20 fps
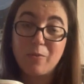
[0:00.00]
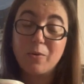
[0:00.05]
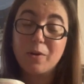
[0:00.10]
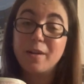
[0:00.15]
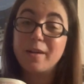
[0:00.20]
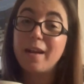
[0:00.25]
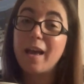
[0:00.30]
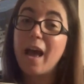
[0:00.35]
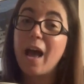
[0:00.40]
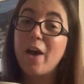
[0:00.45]
that we're
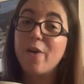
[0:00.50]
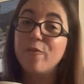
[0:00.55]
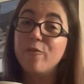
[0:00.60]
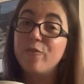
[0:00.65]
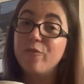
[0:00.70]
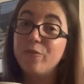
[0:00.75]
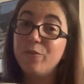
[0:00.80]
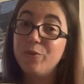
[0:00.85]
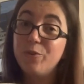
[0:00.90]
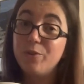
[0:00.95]
gonna have
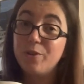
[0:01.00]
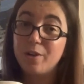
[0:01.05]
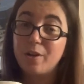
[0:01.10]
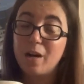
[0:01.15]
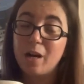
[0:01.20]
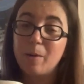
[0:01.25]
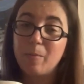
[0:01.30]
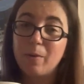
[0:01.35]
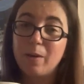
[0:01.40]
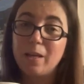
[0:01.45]
food on
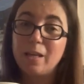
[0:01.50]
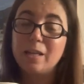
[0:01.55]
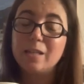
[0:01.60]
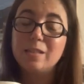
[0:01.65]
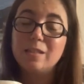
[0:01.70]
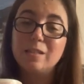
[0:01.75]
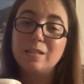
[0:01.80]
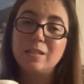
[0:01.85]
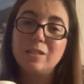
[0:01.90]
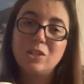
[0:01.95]
our plate.
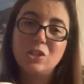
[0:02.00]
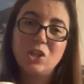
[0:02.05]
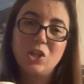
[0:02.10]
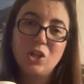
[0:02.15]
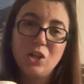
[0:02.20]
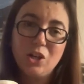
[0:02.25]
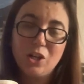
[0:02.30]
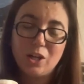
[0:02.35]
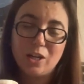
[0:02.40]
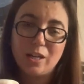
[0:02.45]
It's a
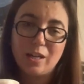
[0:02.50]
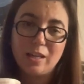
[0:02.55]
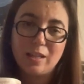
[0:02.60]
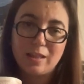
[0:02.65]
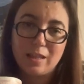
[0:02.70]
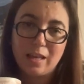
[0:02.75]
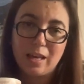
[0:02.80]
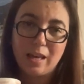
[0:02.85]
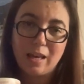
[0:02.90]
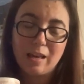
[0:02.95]

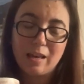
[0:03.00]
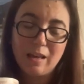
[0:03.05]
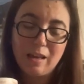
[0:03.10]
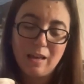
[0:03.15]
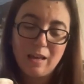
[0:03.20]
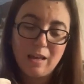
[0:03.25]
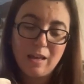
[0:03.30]
security thing.